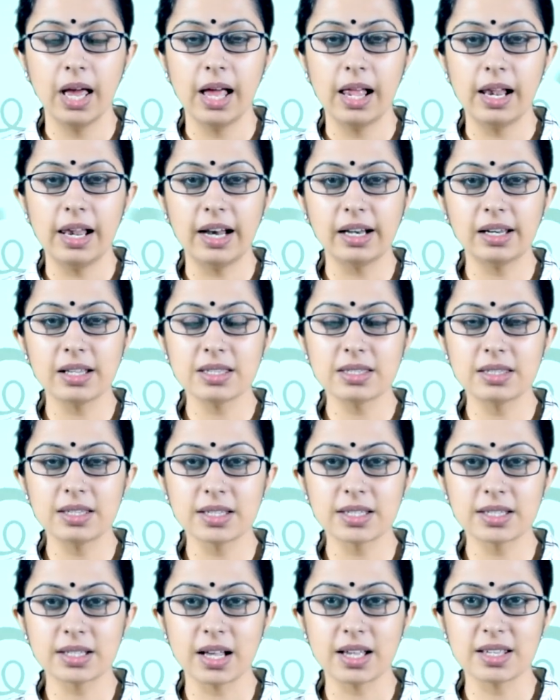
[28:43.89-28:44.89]
Let us
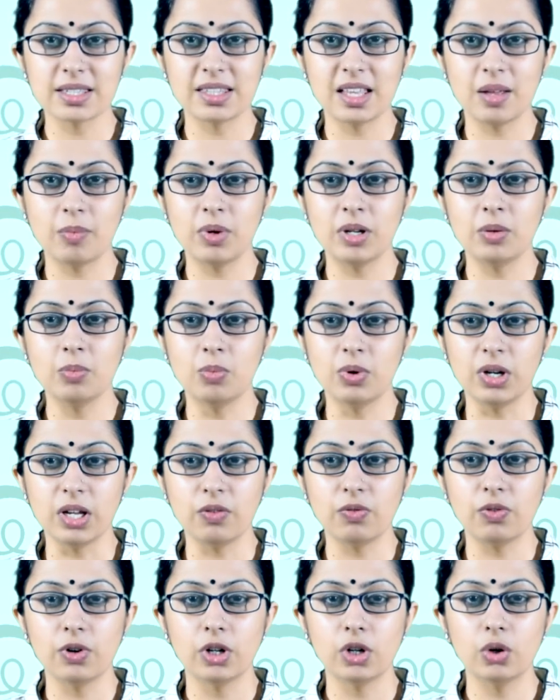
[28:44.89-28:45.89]
discuss them in
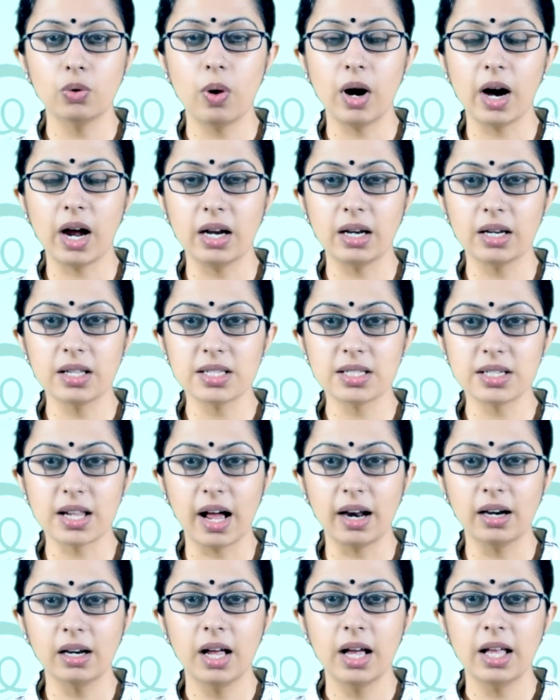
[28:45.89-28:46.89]
brief to
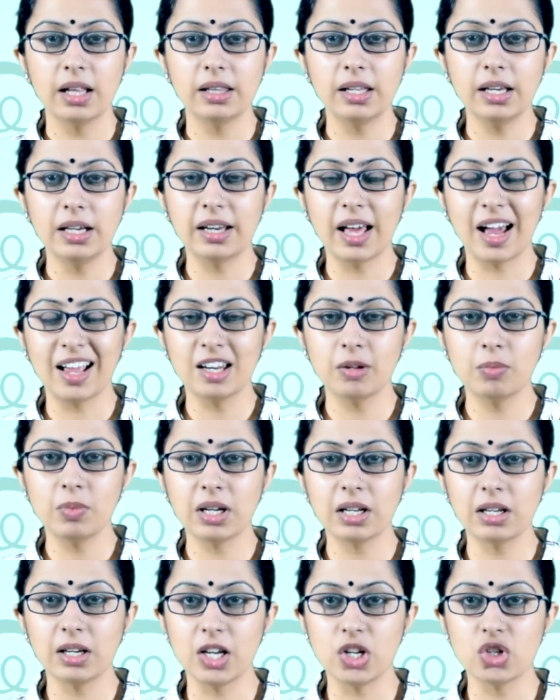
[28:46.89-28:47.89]
understand the
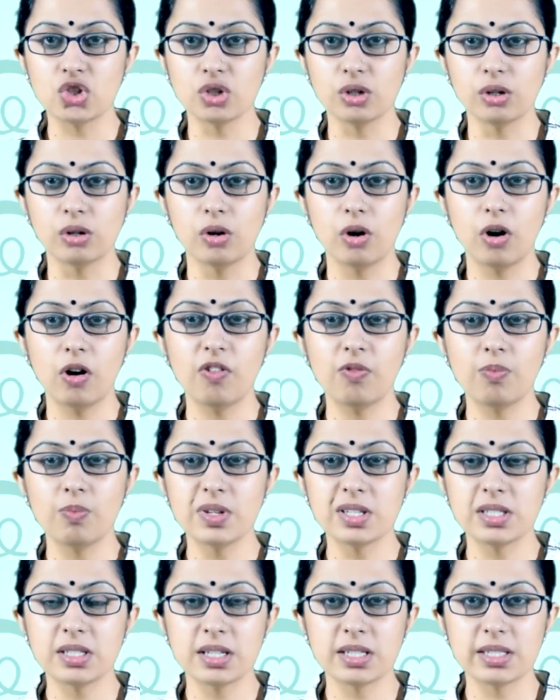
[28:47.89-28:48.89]
dynamic nature of
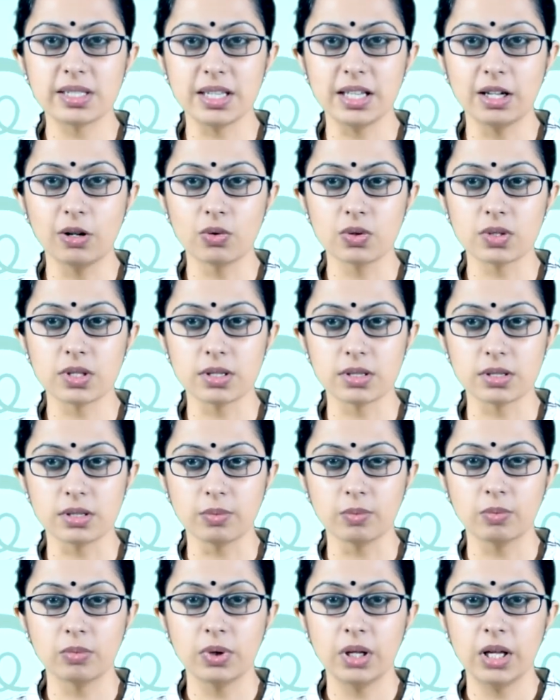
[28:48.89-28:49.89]
business
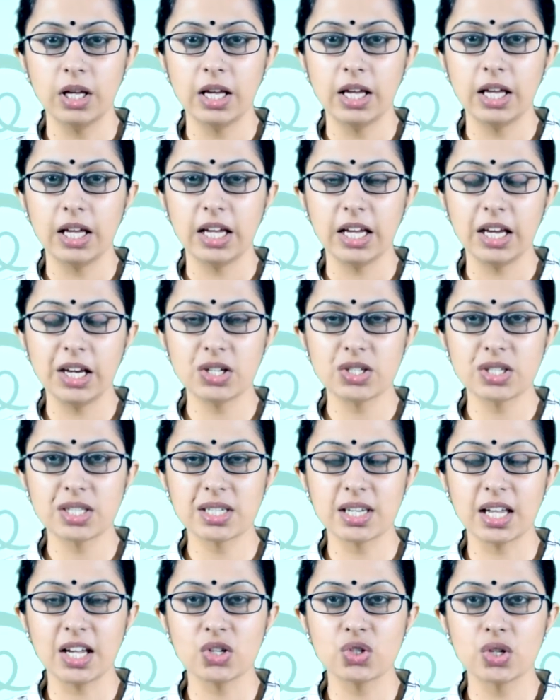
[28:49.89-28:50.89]
ecosystem. Each
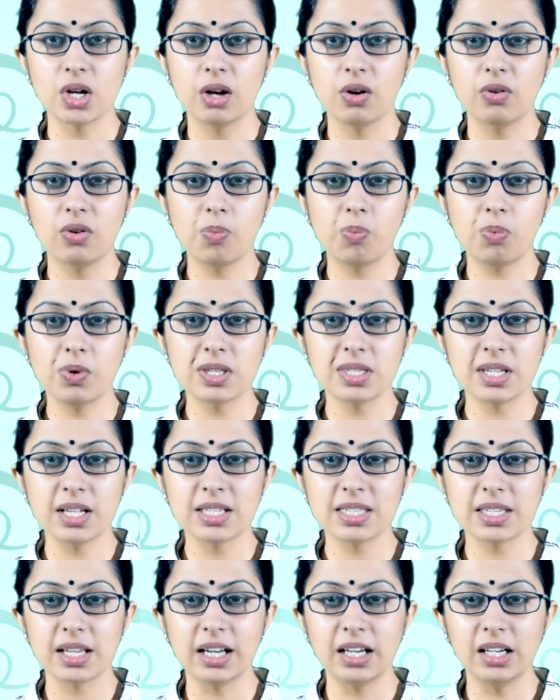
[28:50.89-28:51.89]
stage
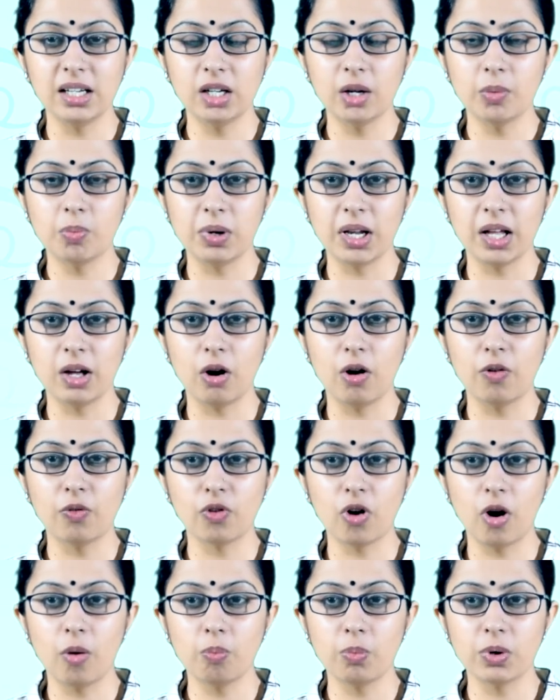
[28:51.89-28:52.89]
represents interplay of
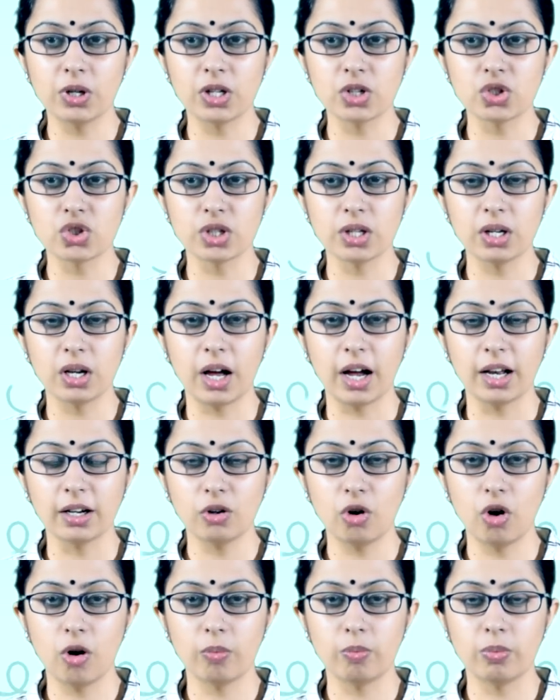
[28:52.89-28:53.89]
competition and
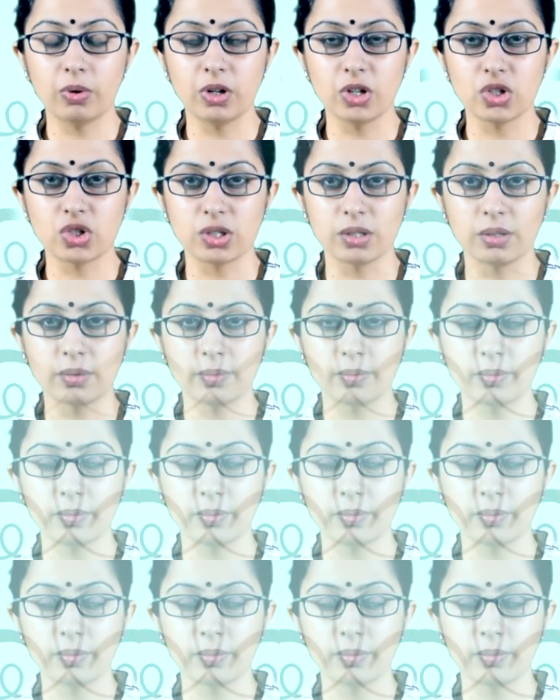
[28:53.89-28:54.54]
cooperation.